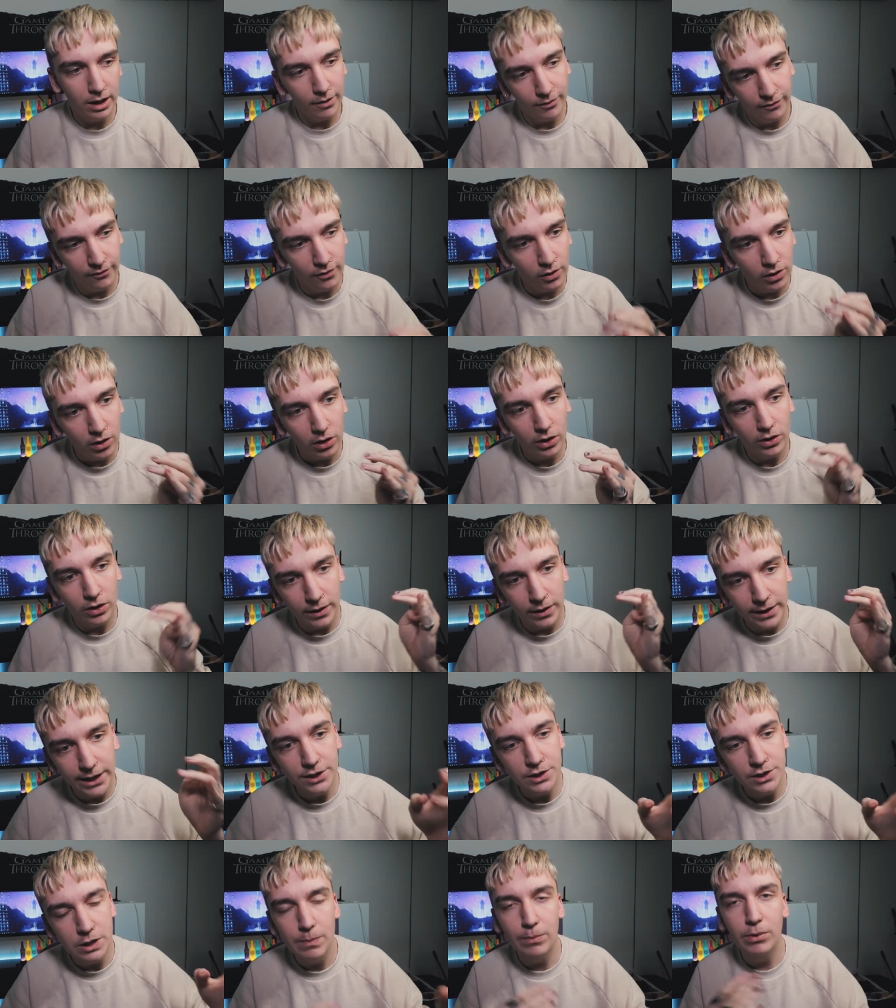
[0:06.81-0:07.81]
I feel like I
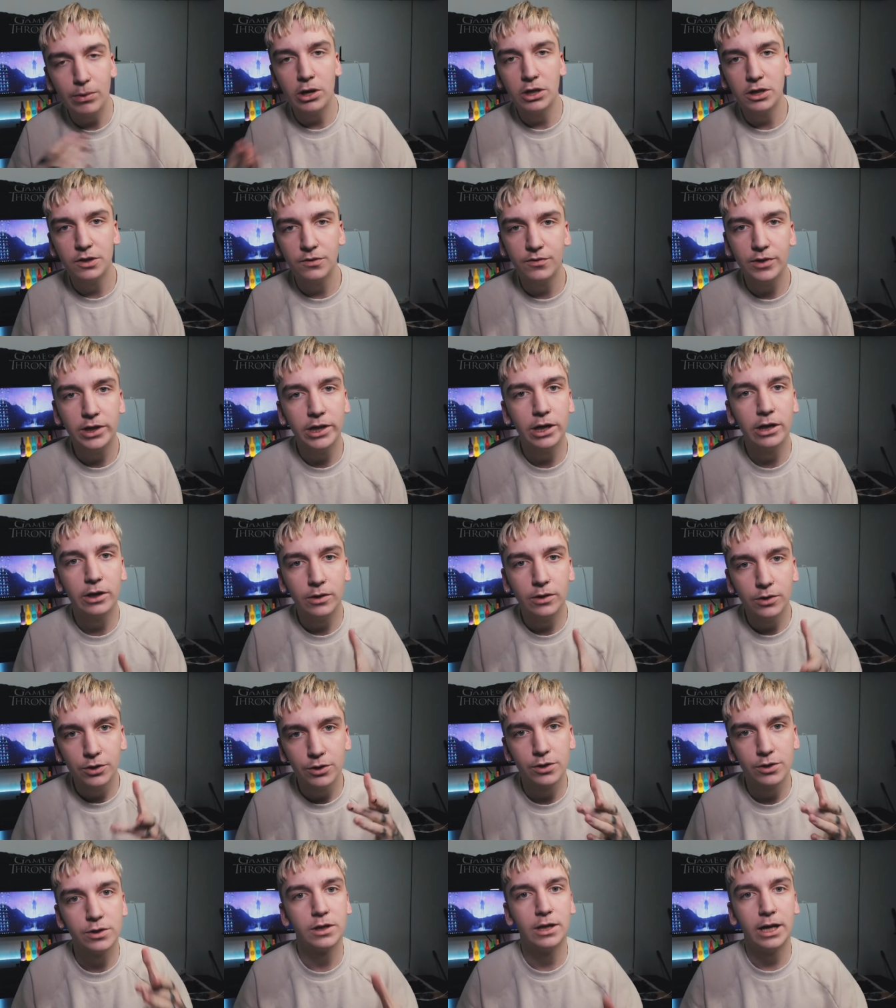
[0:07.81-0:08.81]
need to upload this video
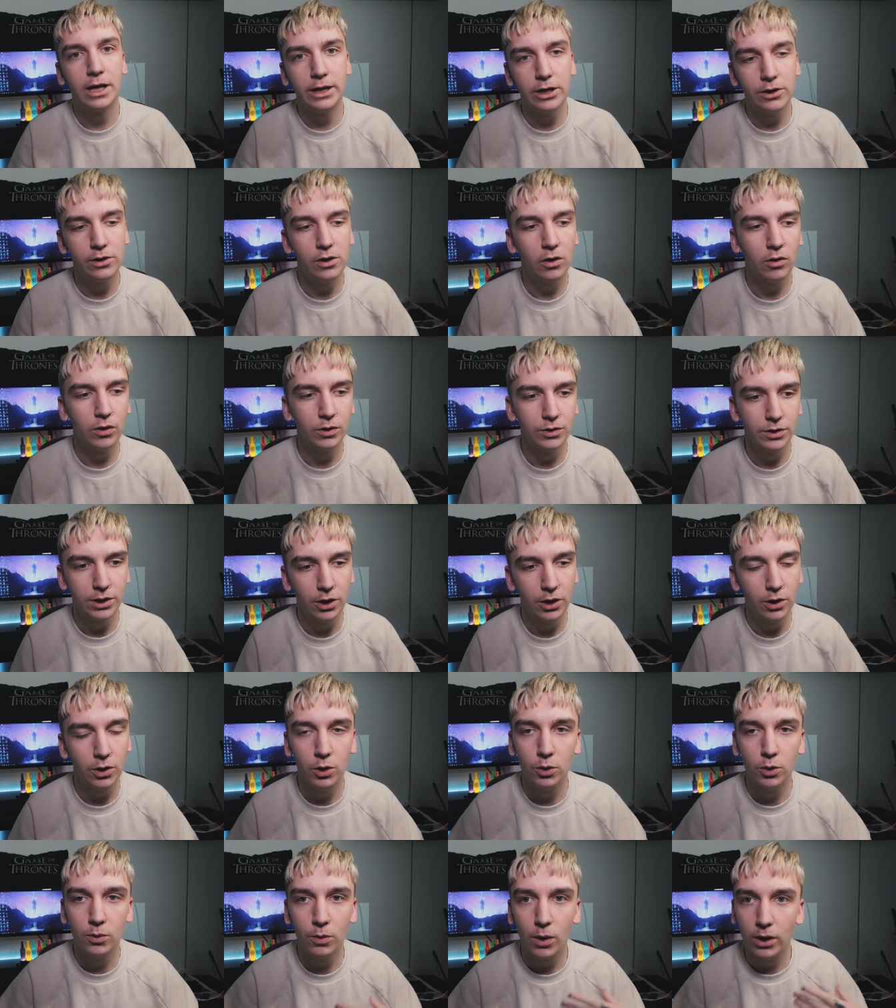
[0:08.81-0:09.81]
just to let you guys
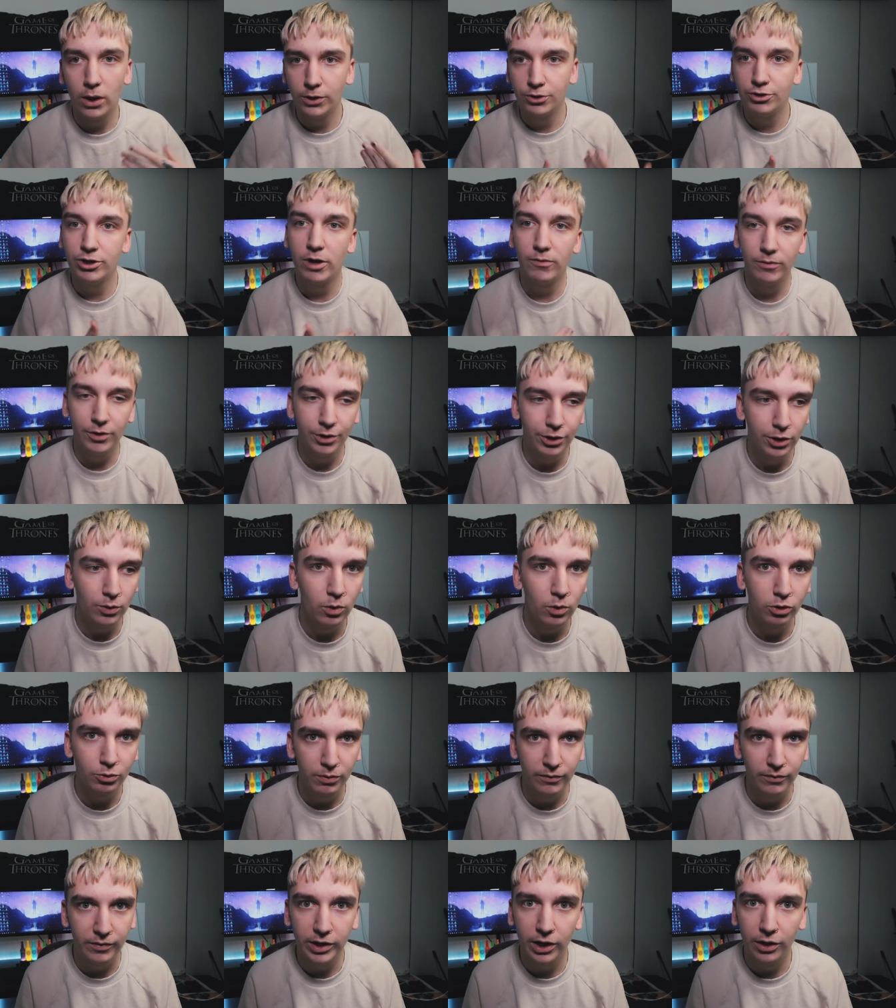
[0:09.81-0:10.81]
know who generally do
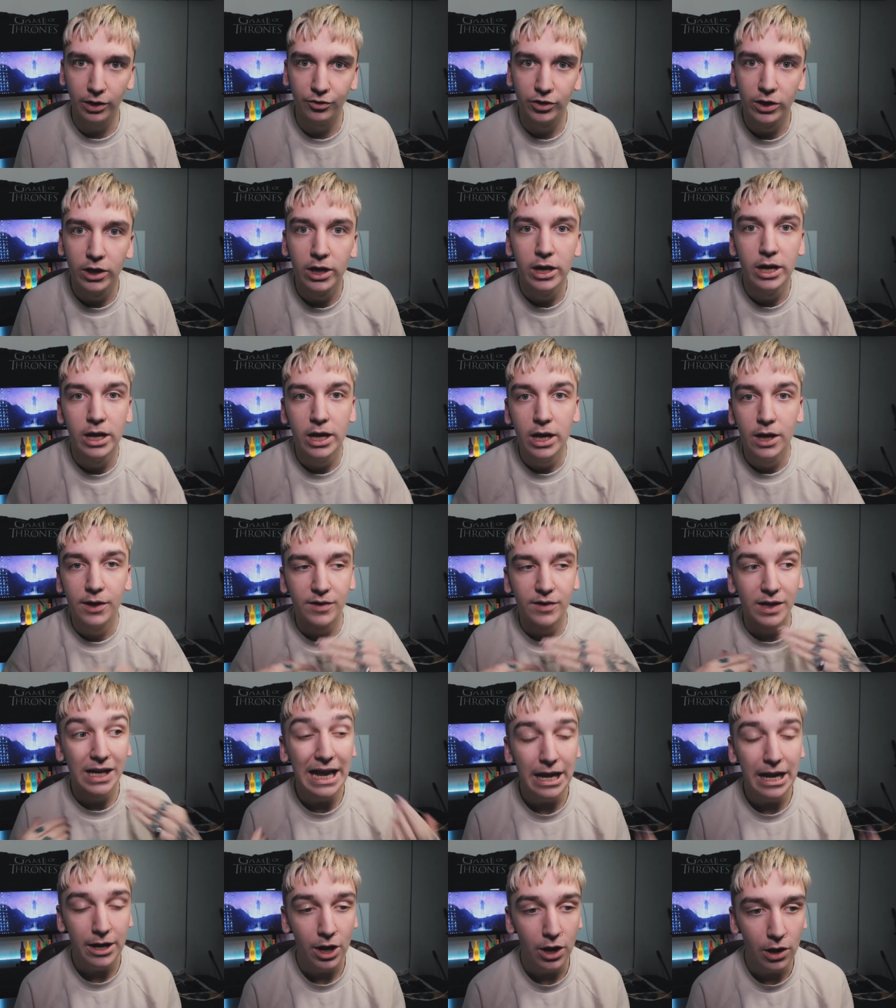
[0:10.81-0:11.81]
watch my videos, to
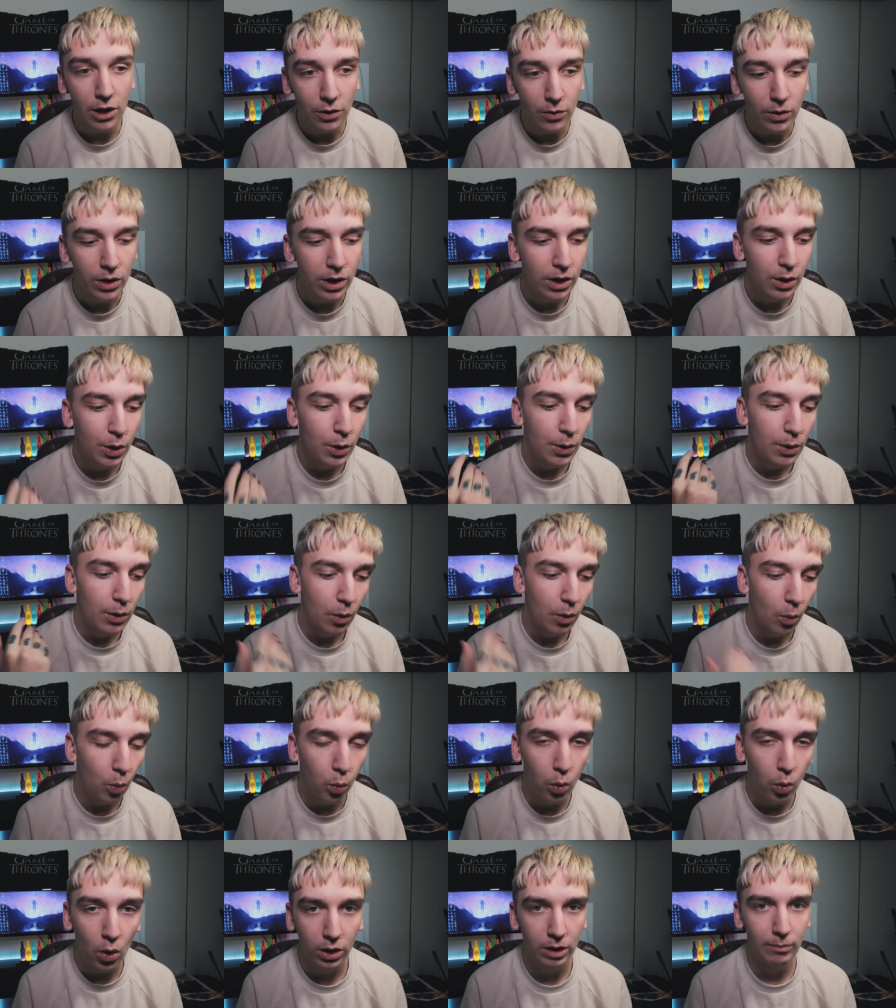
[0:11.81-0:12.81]
let know
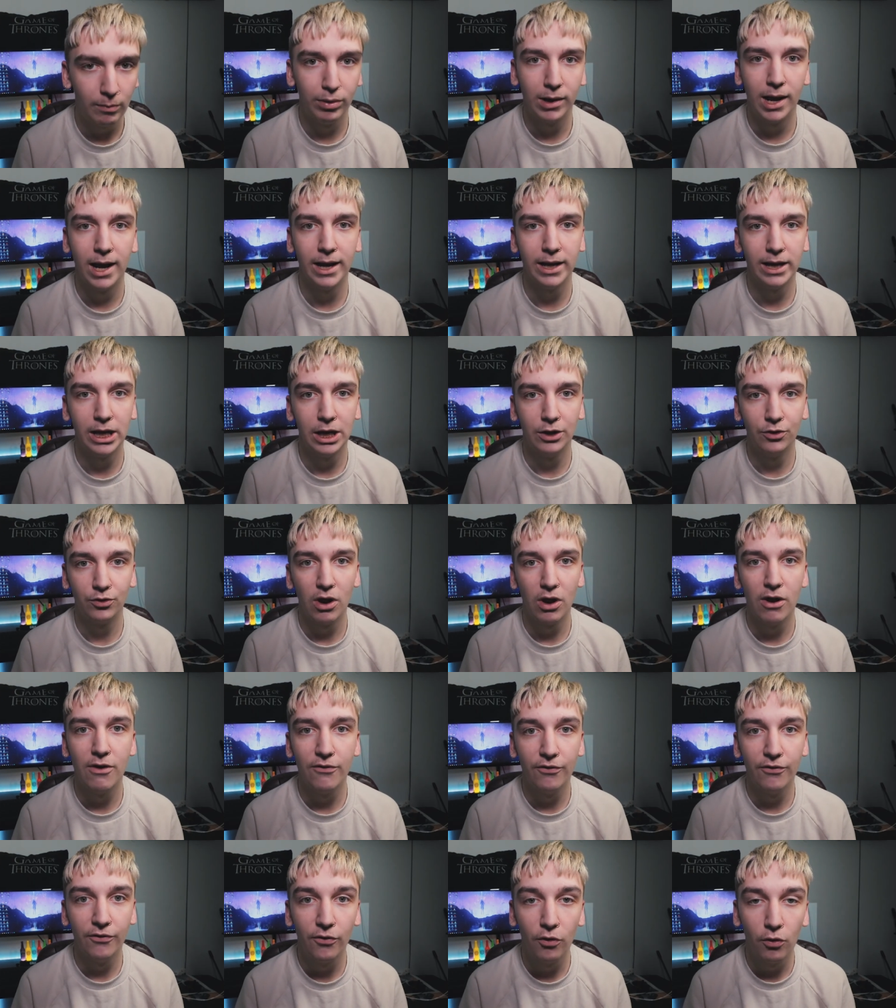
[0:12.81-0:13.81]
what the plan is
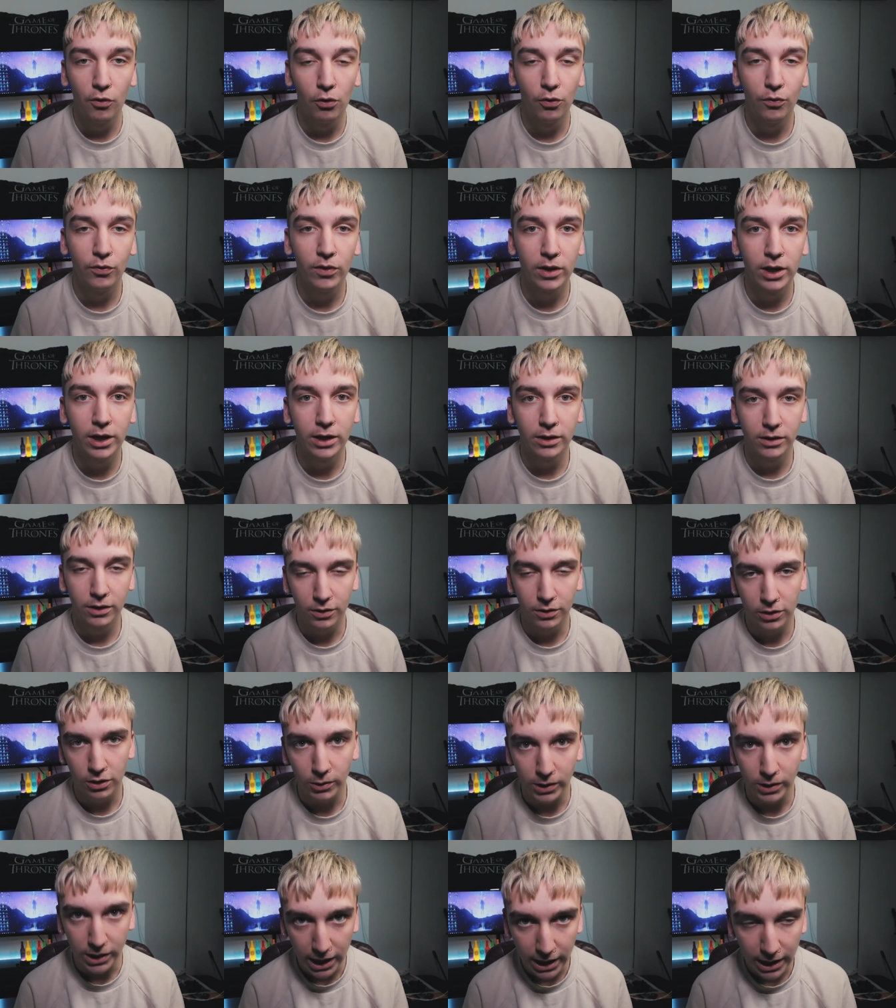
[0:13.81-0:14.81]
going forth in the
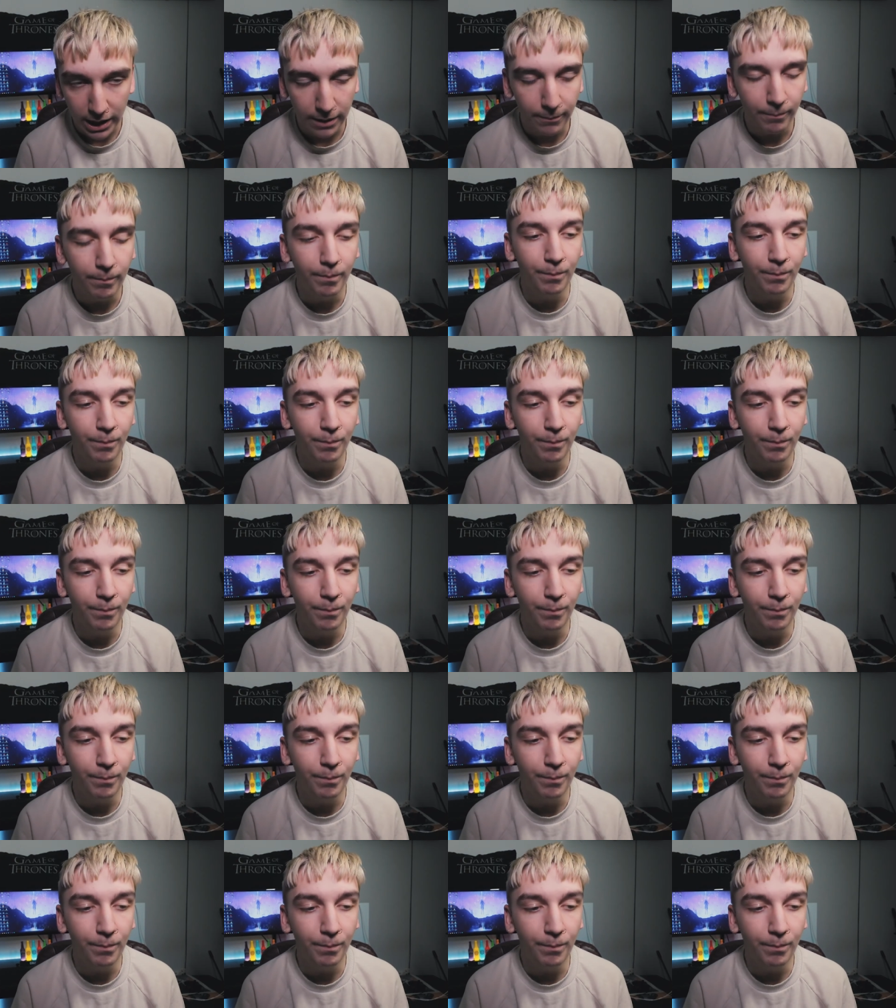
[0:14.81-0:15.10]
new year